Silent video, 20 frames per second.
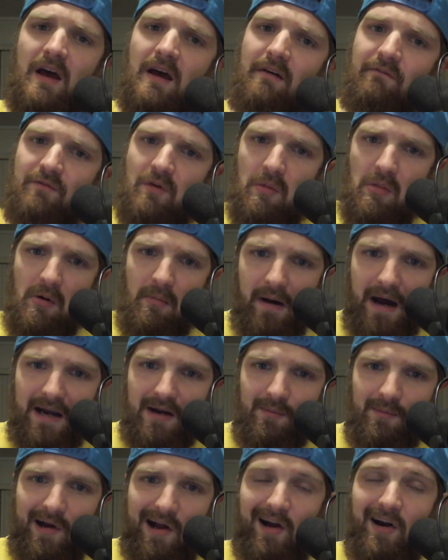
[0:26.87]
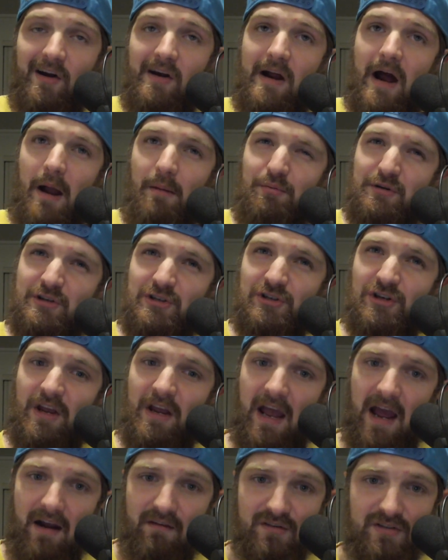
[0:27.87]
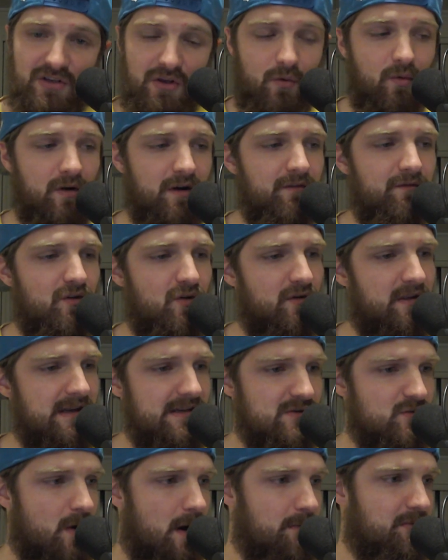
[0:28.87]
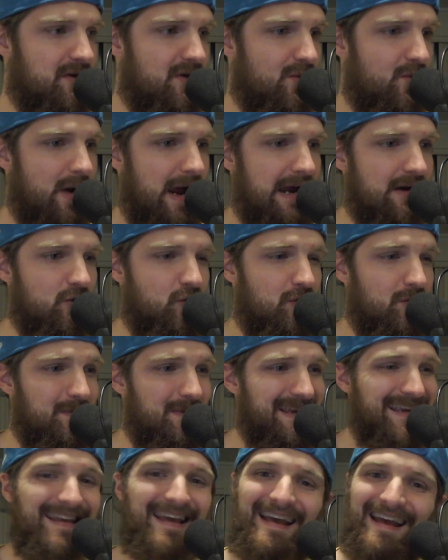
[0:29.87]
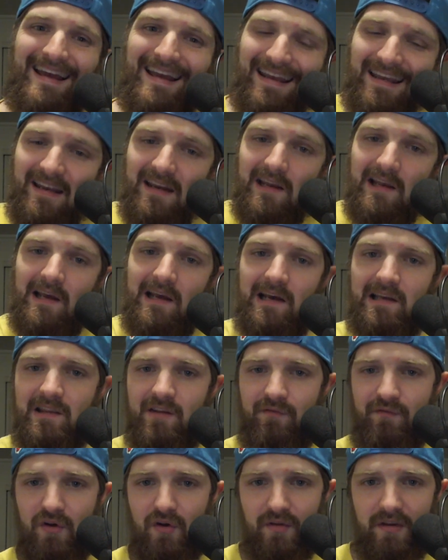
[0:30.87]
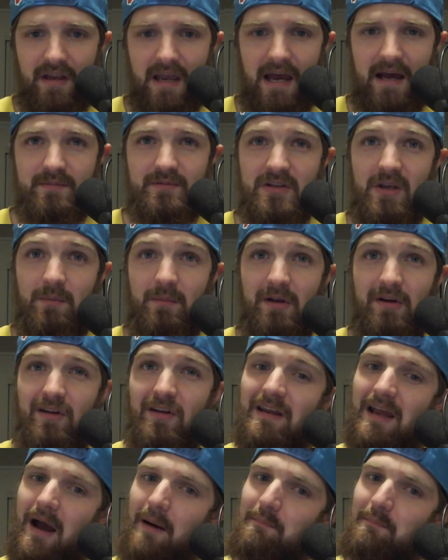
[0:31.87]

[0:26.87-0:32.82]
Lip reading: And from the bottom of my heart, I appreciate every single one of you that is repping and rocking with me in the Fill in the Gaps community.